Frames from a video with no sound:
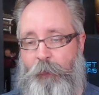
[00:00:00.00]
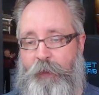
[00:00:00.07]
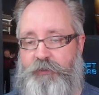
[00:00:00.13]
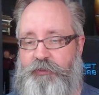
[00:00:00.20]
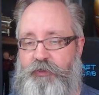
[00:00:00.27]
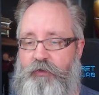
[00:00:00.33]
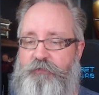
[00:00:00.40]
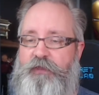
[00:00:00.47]

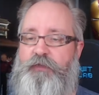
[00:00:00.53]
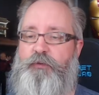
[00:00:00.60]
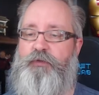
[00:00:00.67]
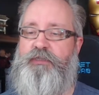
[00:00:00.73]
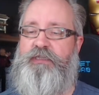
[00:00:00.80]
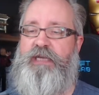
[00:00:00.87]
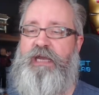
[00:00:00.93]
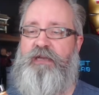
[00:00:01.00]
So if this
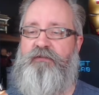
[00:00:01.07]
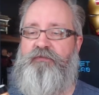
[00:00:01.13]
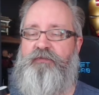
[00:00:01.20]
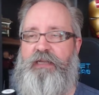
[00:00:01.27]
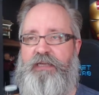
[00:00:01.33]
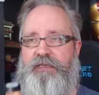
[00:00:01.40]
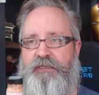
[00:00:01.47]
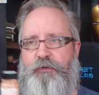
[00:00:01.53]
was tan
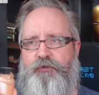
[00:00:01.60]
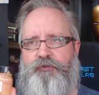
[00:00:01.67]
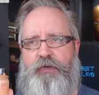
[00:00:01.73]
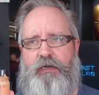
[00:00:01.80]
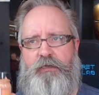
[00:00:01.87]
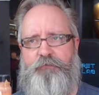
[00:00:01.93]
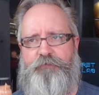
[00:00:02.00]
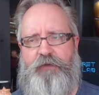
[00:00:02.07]
flash, I was
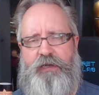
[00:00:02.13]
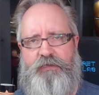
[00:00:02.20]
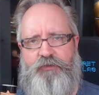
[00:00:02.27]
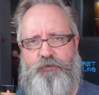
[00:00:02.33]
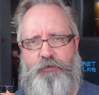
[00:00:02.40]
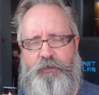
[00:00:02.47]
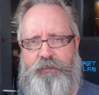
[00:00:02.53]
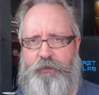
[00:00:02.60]
trying to find a
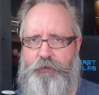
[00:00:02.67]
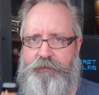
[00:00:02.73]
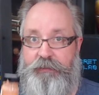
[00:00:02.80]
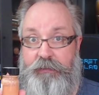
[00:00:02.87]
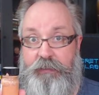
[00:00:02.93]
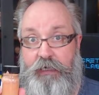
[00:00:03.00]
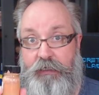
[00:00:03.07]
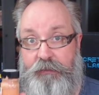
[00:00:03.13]
colour that was
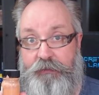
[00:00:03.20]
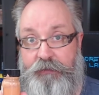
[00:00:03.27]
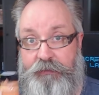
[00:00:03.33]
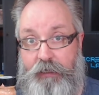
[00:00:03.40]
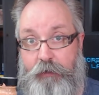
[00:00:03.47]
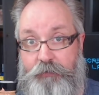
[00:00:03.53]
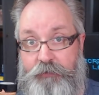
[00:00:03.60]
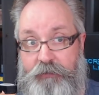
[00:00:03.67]
exactly the
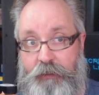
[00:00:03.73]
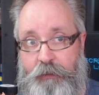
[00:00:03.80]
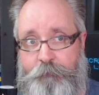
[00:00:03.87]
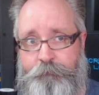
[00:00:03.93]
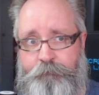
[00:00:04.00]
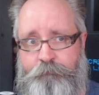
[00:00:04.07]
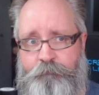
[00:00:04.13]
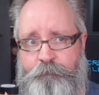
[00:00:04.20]
same as that
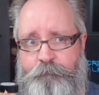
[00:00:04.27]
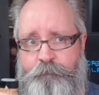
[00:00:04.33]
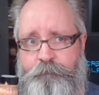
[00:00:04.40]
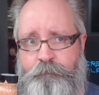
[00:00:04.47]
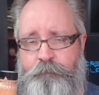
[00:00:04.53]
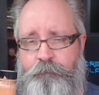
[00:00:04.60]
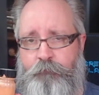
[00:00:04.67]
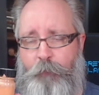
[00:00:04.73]

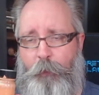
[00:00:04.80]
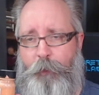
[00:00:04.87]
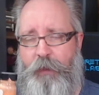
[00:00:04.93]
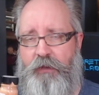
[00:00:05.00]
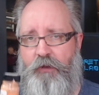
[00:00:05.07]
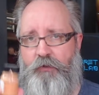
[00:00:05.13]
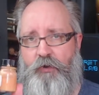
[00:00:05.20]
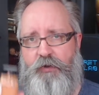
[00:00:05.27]

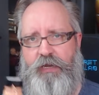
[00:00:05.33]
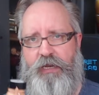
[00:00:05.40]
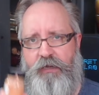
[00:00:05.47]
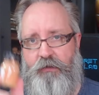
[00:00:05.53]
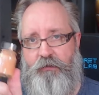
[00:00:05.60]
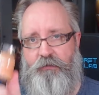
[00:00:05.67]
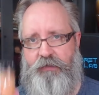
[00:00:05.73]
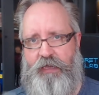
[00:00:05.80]
and going, okay,
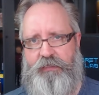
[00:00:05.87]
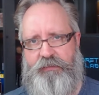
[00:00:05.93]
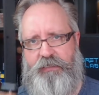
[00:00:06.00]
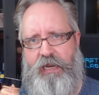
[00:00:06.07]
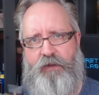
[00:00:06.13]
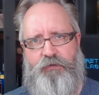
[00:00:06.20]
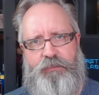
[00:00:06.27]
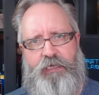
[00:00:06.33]
that's
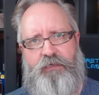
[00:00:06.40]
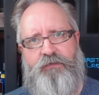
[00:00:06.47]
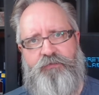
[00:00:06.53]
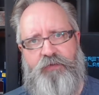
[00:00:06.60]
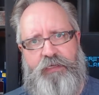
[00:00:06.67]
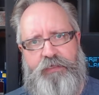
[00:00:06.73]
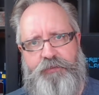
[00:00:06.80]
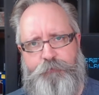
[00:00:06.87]
now tan
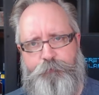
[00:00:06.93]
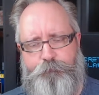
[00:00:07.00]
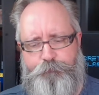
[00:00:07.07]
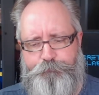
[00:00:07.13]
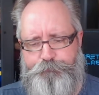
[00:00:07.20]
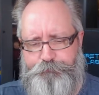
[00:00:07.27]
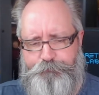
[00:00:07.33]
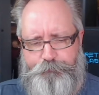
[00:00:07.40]
flash.
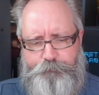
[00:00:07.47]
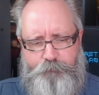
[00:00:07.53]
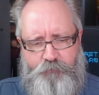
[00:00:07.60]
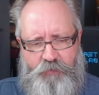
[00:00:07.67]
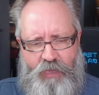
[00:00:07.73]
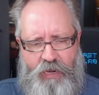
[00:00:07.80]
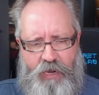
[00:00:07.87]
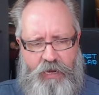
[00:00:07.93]

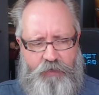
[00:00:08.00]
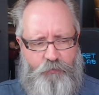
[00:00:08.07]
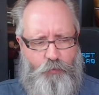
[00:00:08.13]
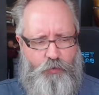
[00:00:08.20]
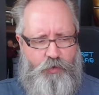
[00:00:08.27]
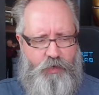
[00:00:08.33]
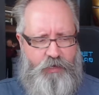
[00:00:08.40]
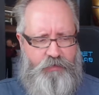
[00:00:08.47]
And
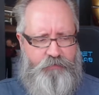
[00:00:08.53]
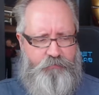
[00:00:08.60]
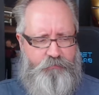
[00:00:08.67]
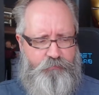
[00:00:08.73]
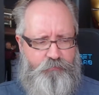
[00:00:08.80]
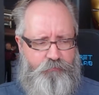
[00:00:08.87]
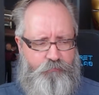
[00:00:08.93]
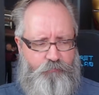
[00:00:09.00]
what I
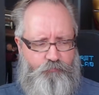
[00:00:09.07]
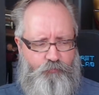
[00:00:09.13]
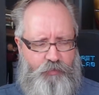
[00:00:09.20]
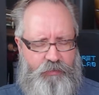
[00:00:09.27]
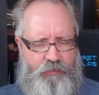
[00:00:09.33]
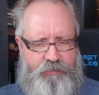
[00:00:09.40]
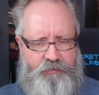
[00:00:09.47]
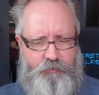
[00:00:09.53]

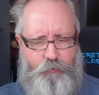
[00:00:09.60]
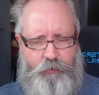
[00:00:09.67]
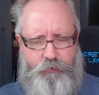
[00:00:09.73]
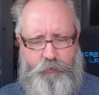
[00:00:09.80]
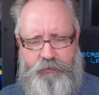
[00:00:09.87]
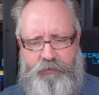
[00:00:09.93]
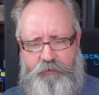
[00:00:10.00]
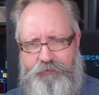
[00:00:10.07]
realised quite
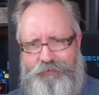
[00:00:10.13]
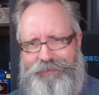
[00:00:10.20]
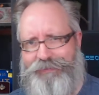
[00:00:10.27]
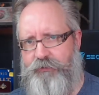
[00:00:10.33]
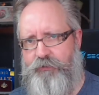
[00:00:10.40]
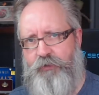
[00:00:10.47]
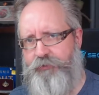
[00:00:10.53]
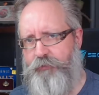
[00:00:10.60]
quickly was
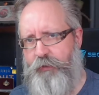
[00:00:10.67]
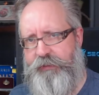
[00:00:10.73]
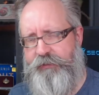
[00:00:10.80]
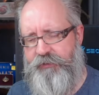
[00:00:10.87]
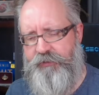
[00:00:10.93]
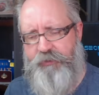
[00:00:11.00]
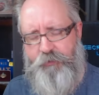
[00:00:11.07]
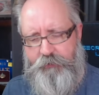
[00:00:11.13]
that's not the way
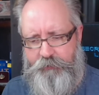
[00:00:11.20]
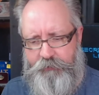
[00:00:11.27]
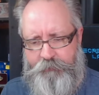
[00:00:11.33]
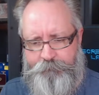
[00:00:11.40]
to do it.